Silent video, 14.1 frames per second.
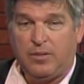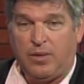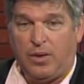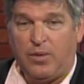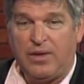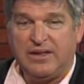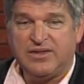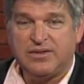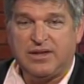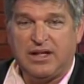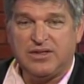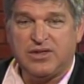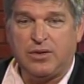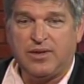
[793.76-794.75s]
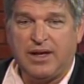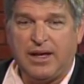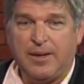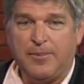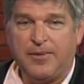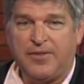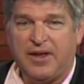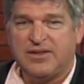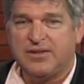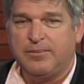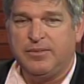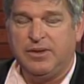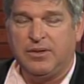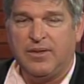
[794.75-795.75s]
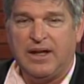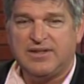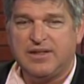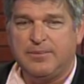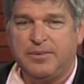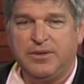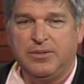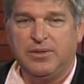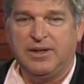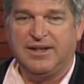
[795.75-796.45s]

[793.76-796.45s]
Oh, that's okay, but that's a beauty.